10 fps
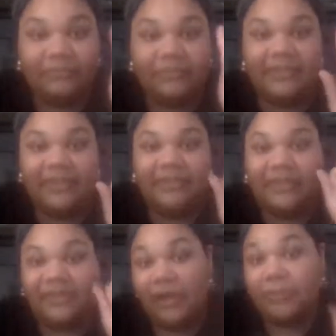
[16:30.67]
It says
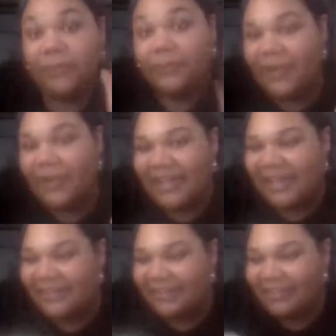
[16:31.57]
#1
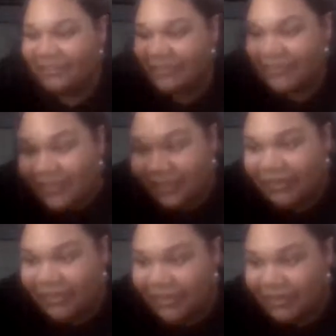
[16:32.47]
edge control, so
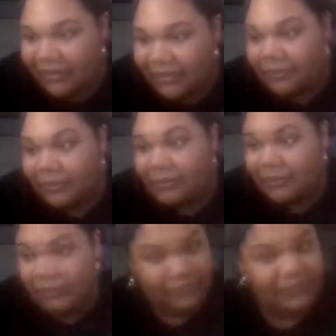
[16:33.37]

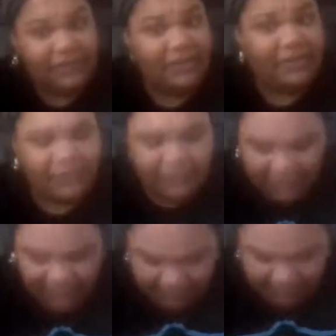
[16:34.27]
we'll see in due
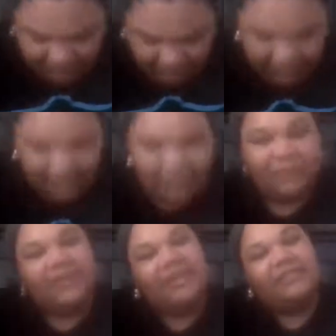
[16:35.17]
time if it's the
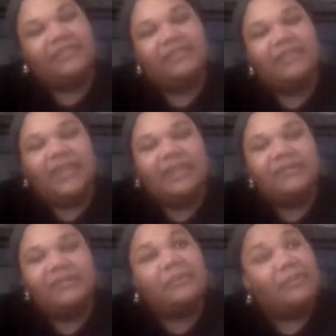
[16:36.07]
#1 edge control. I
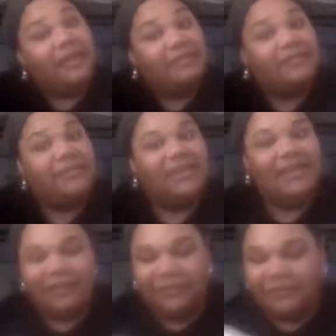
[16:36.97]
don't know, we'll have to find
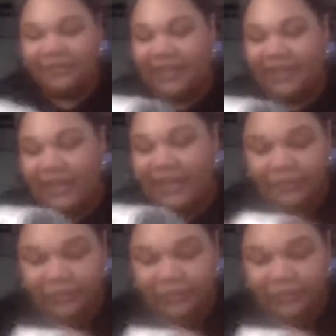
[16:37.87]
out. All right.